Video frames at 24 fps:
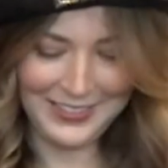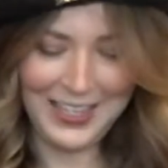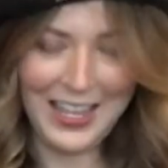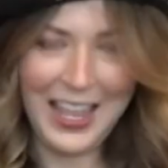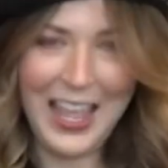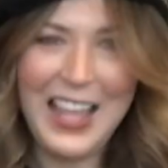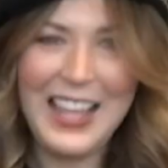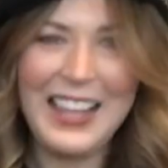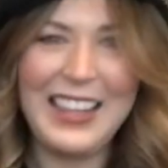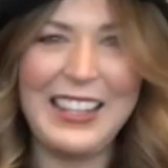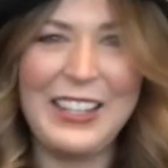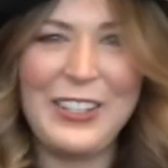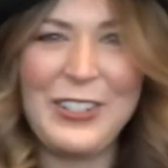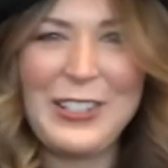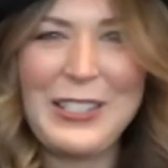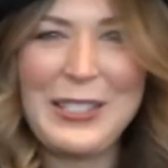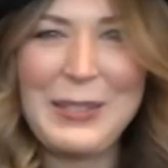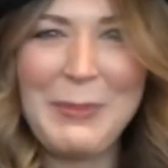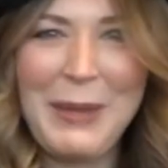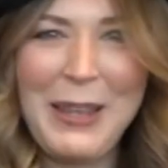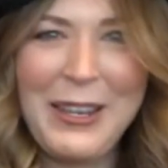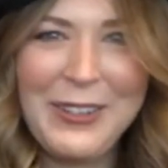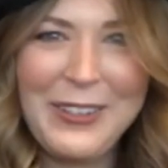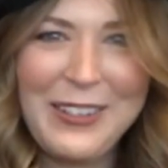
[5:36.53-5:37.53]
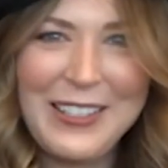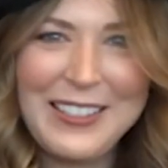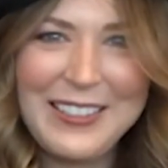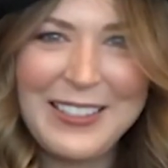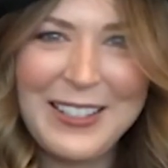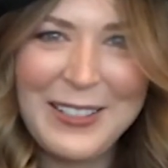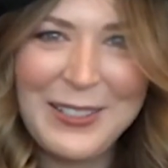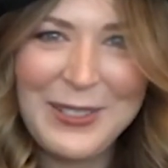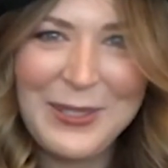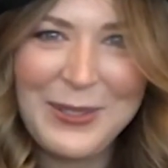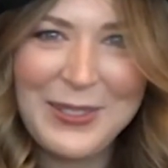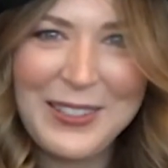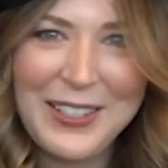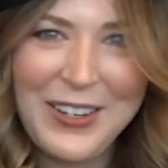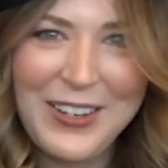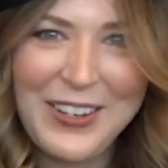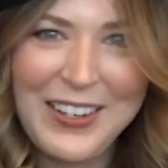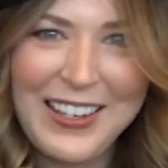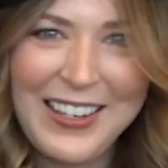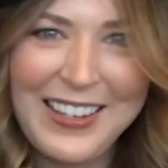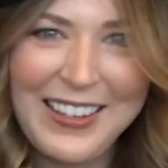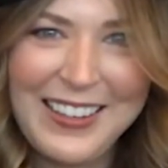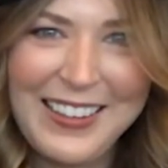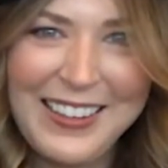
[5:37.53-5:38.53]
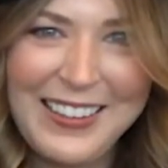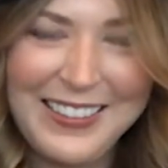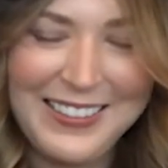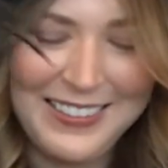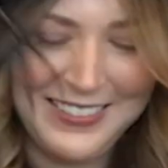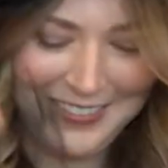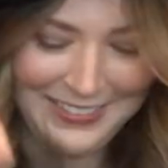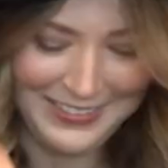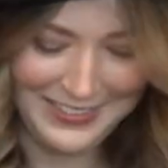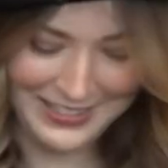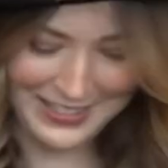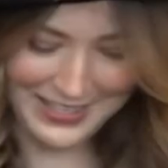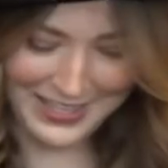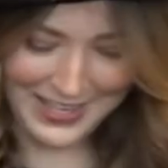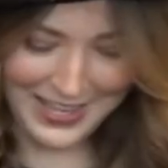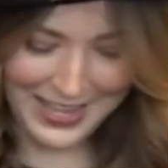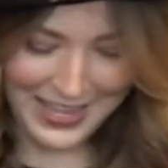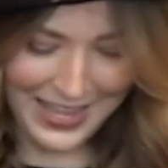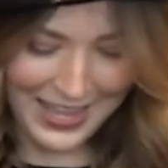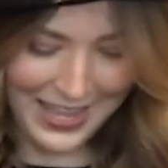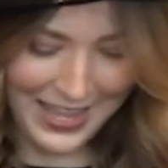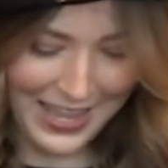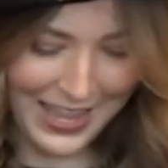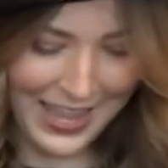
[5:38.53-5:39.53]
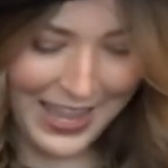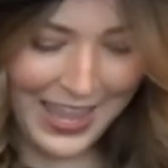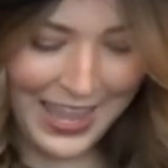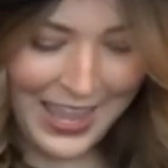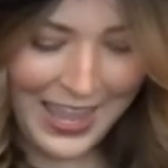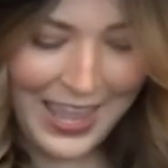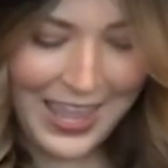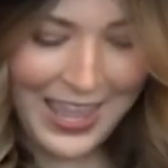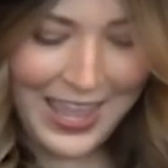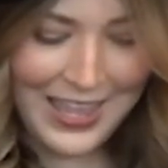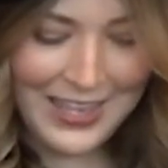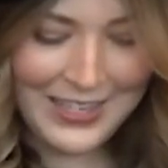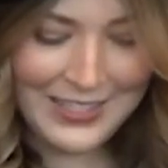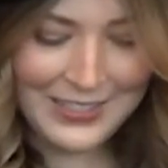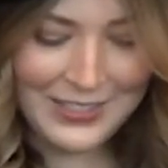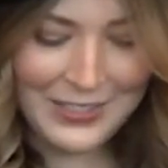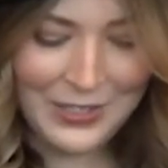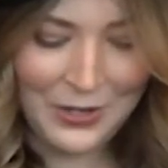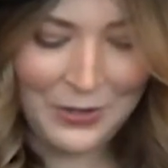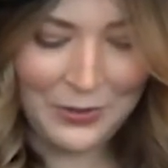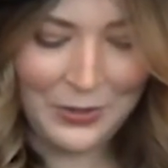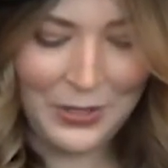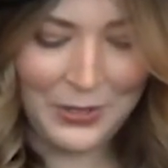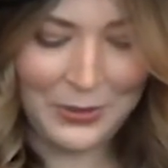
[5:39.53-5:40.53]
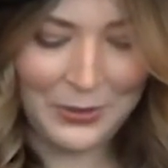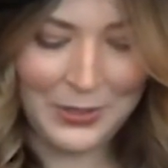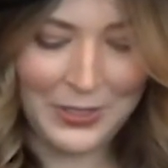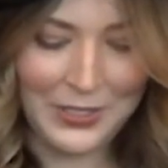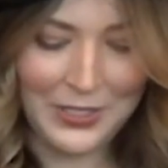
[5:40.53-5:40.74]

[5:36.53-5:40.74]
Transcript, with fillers: A glittery spider. He's not too scary. And, oh no,